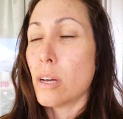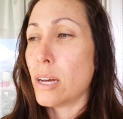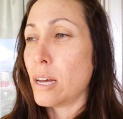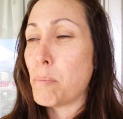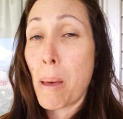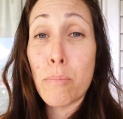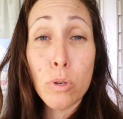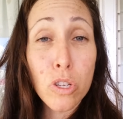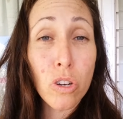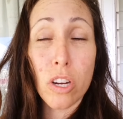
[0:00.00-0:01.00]

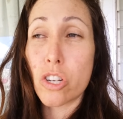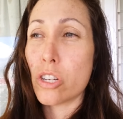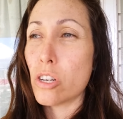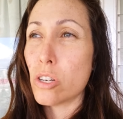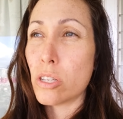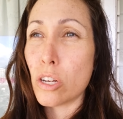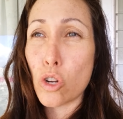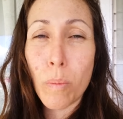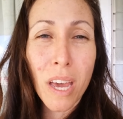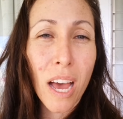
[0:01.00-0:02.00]
bamboo structures,
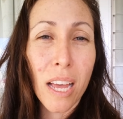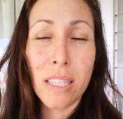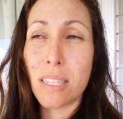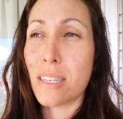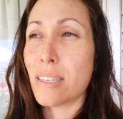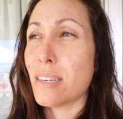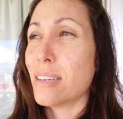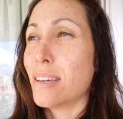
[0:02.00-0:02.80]
adobe huts,